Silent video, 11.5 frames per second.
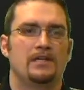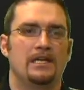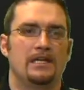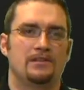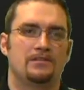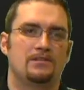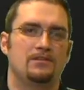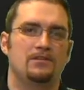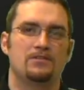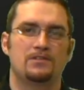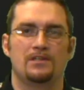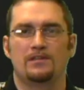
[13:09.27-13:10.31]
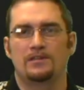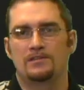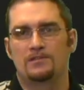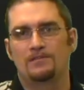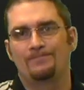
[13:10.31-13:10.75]
it's using
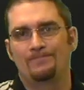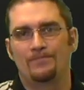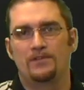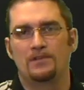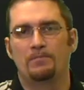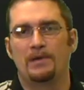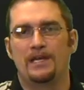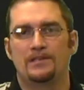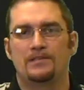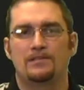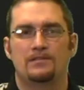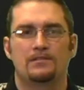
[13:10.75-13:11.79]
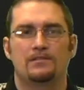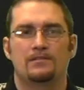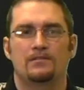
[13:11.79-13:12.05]
this to base